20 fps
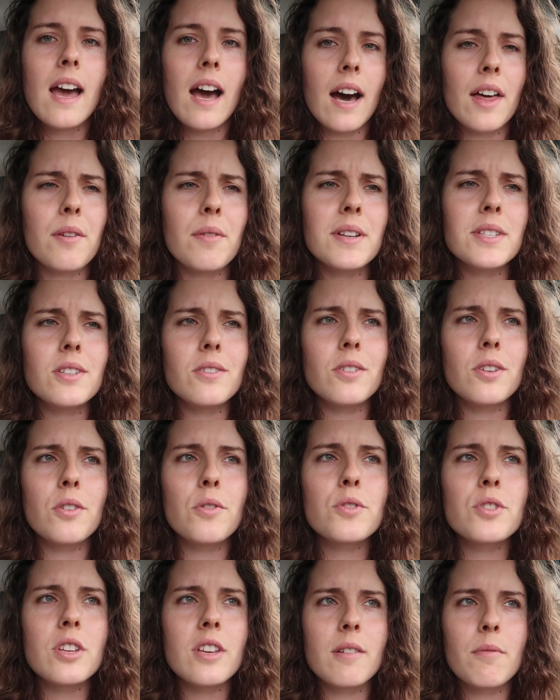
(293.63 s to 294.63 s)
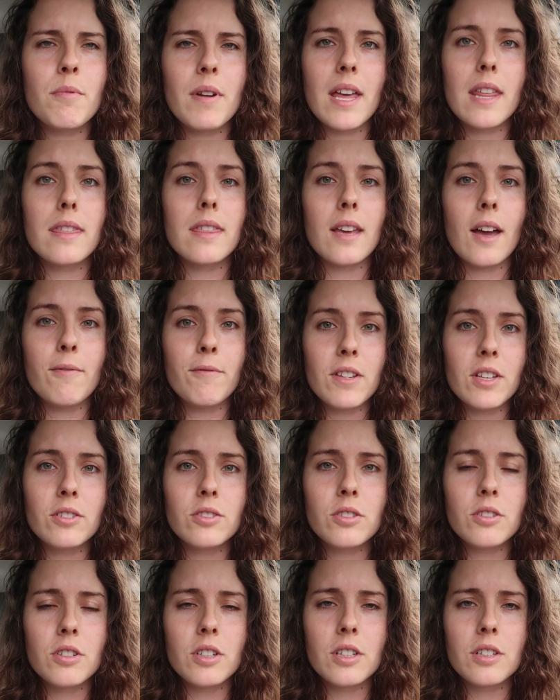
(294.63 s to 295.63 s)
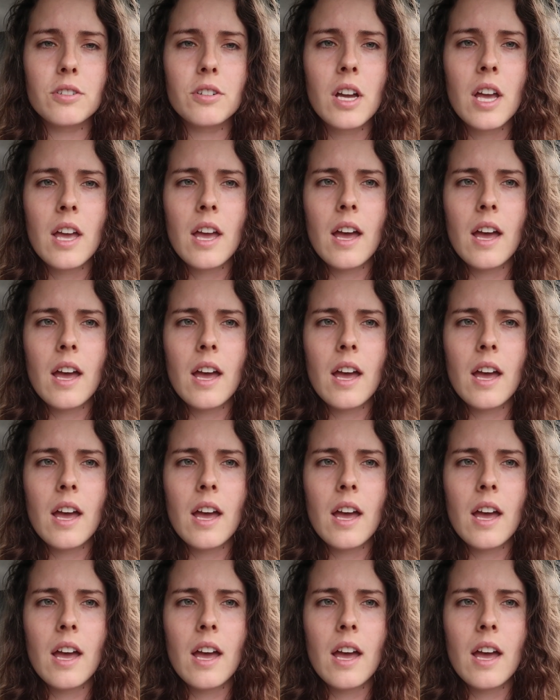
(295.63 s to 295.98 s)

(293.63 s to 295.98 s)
Otherwise, you're usually with a field crew,